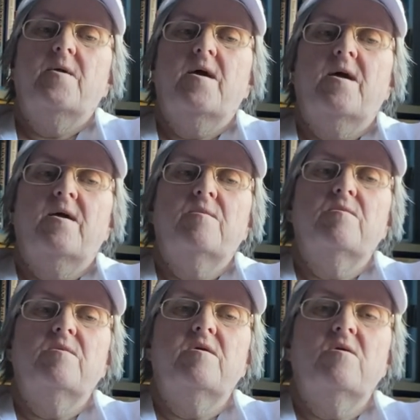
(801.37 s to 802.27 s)

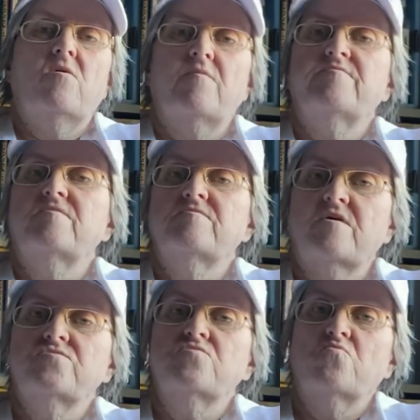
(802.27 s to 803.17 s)
And it often
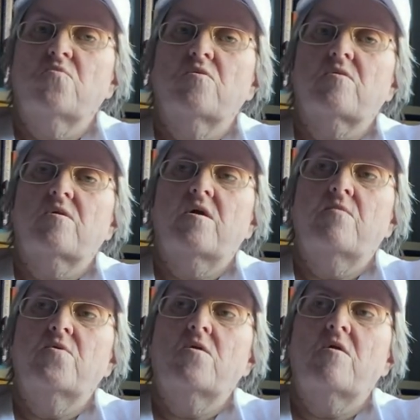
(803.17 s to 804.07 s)
doesn't work. And
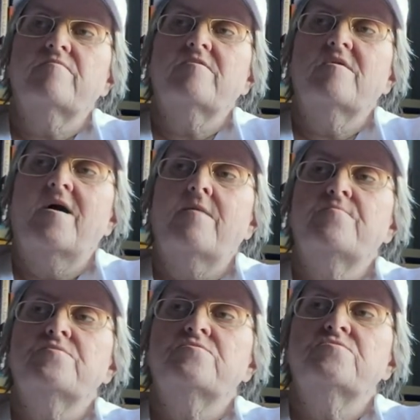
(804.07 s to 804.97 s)
what often
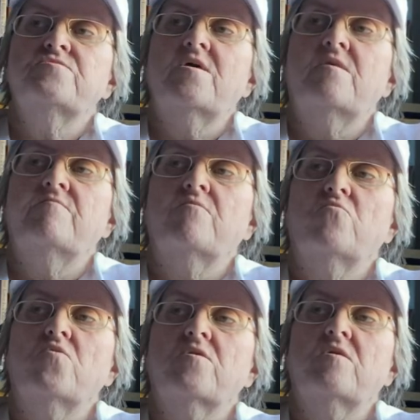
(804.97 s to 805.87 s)
happens, instead of it
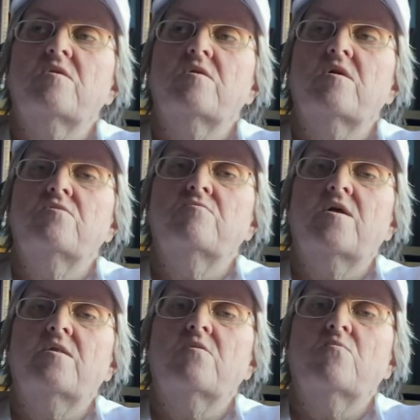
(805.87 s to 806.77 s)
working and you
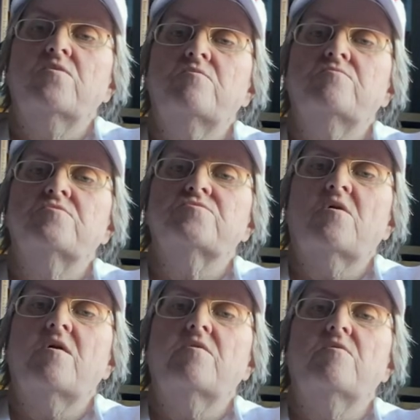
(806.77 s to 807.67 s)
getting what you
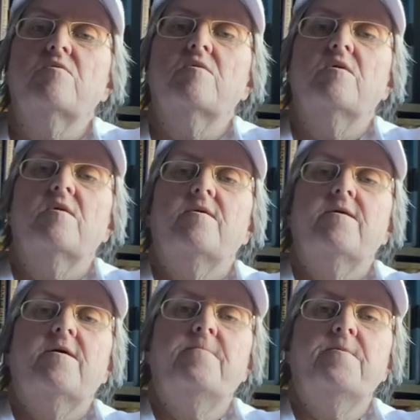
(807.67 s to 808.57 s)
desire
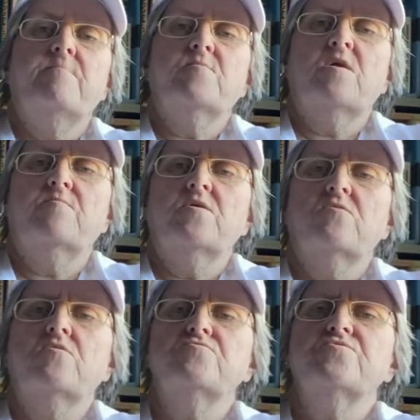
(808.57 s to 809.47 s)
and them coming
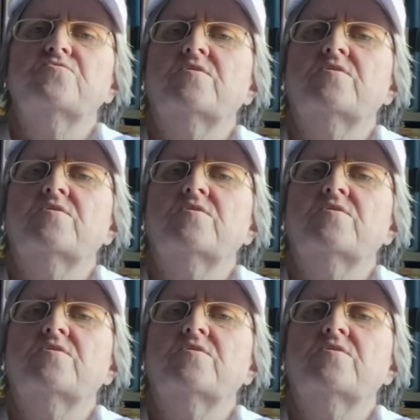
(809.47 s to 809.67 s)
closer